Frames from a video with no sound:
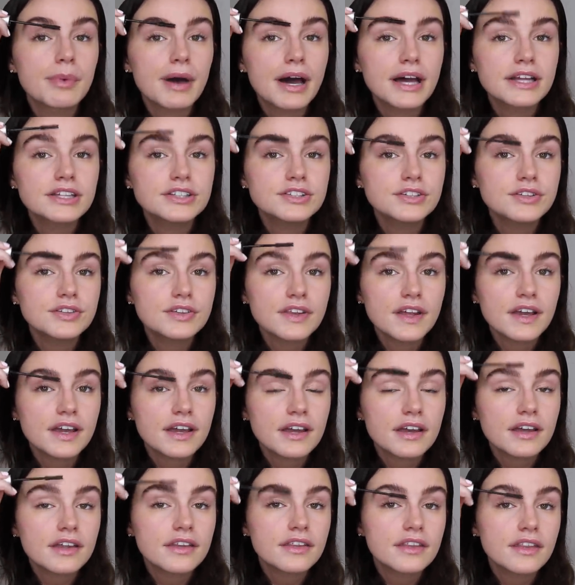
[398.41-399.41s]
But I do
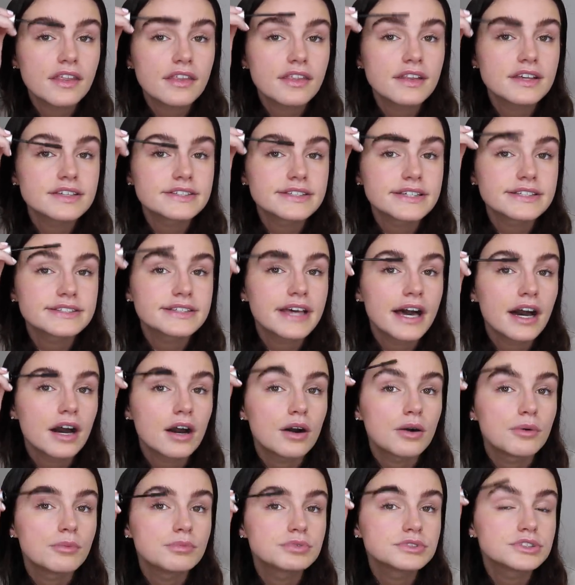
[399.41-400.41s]
think that this has
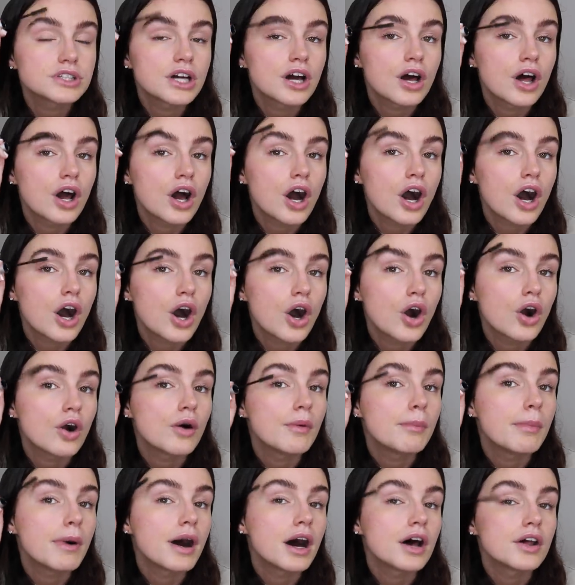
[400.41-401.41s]
helped a
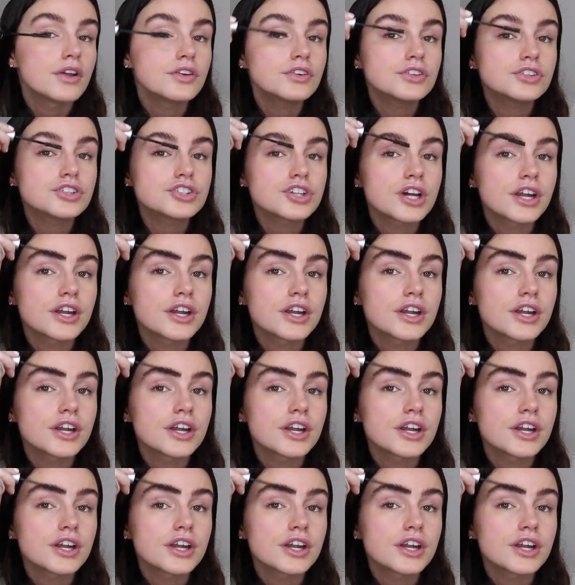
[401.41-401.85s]
whole bunch.